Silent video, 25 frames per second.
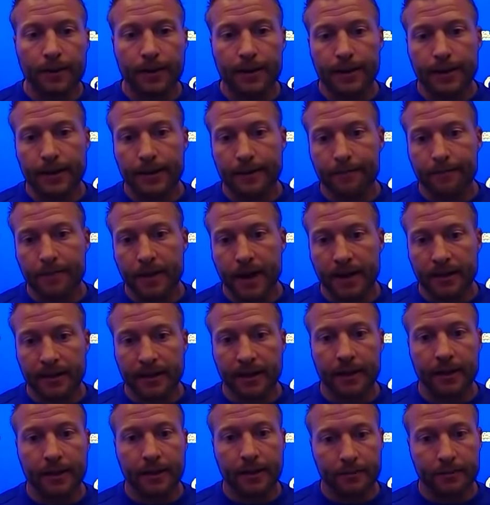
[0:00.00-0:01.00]
I
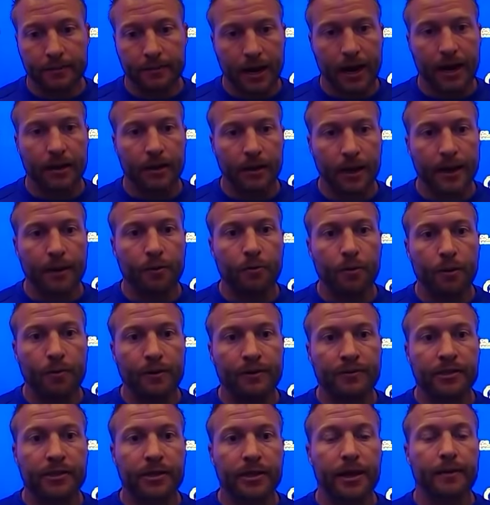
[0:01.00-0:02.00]
think kind of like what
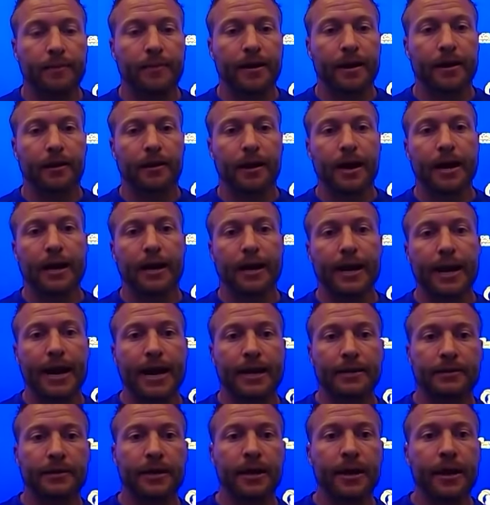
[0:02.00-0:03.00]
we've said about a lot of
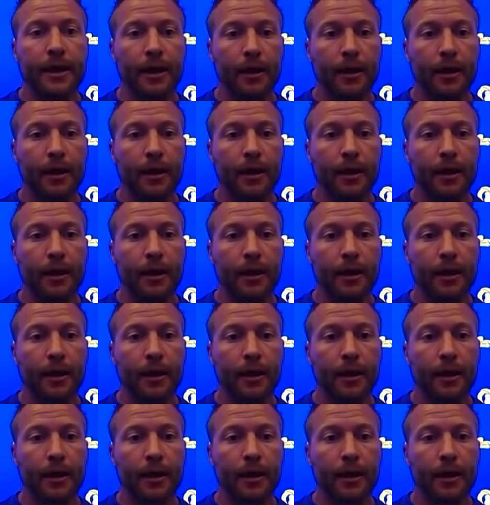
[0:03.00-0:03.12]
guys,